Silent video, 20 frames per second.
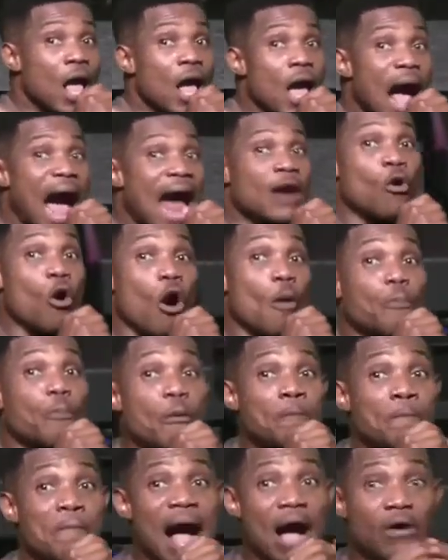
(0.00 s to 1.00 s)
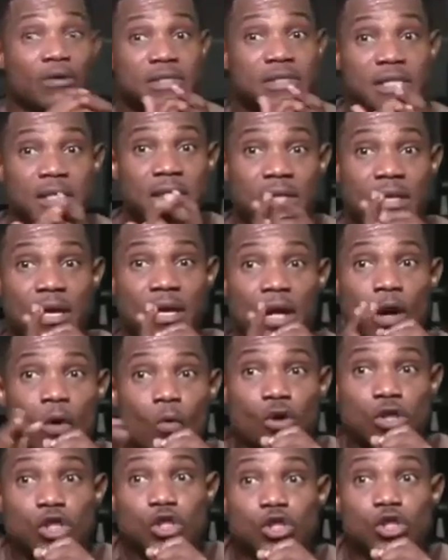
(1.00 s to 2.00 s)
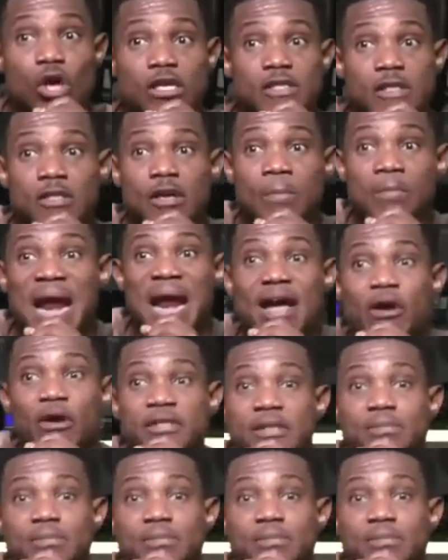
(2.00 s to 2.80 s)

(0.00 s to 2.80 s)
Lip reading: an open mouth will shut some lion's